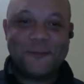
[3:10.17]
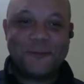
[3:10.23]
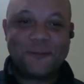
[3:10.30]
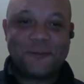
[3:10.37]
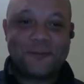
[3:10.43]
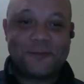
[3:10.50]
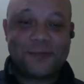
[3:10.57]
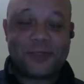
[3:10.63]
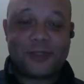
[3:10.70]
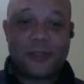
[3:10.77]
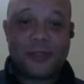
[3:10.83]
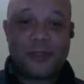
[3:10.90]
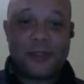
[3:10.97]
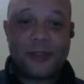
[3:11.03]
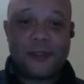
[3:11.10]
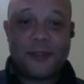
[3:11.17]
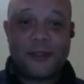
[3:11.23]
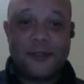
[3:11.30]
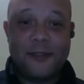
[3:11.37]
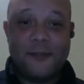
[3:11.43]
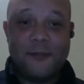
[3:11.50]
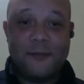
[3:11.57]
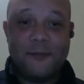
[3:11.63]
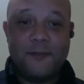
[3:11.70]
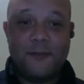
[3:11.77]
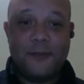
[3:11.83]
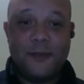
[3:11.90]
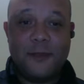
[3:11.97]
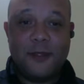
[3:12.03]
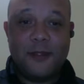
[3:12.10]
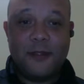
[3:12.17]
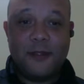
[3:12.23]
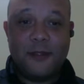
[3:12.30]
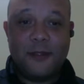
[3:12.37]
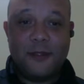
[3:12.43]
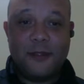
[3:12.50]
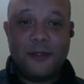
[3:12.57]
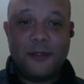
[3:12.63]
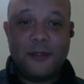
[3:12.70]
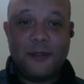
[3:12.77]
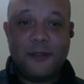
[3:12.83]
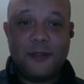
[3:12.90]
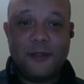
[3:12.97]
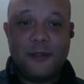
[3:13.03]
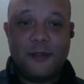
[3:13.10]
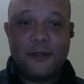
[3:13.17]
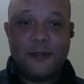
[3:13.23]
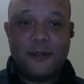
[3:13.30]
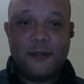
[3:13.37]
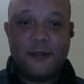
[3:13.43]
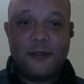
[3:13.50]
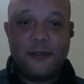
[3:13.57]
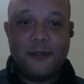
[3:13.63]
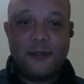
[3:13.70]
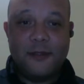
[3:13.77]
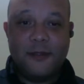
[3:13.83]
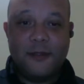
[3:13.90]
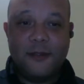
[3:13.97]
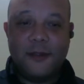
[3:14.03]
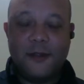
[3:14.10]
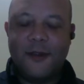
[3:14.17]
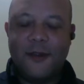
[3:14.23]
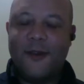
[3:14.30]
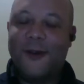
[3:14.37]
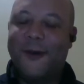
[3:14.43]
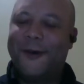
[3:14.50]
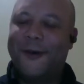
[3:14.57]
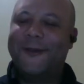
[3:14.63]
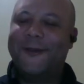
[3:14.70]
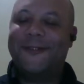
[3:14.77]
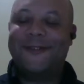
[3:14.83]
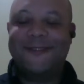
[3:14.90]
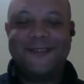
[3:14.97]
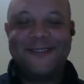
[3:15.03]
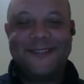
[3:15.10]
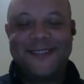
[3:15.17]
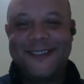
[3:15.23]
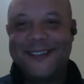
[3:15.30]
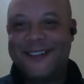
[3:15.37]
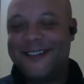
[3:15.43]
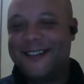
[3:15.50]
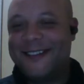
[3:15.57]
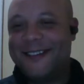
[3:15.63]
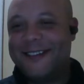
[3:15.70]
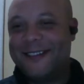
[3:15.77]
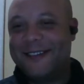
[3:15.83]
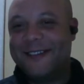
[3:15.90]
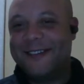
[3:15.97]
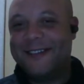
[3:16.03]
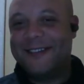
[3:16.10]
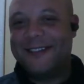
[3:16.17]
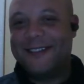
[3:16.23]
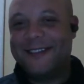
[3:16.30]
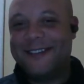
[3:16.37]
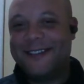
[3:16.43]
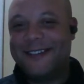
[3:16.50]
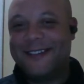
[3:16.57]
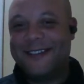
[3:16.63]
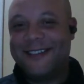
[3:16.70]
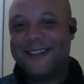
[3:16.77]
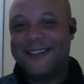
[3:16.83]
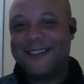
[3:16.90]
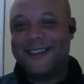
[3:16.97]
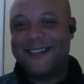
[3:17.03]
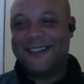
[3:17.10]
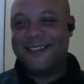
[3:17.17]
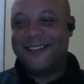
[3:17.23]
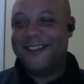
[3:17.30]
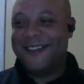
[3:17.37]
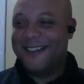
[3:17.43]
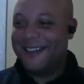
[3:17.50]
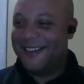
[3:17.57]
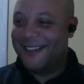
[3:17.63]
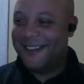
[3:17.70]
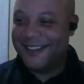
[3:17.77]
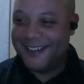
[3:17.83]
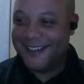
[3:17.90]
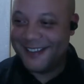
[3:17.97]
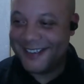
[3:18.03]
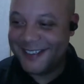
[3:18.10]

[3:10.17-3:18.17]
(silent)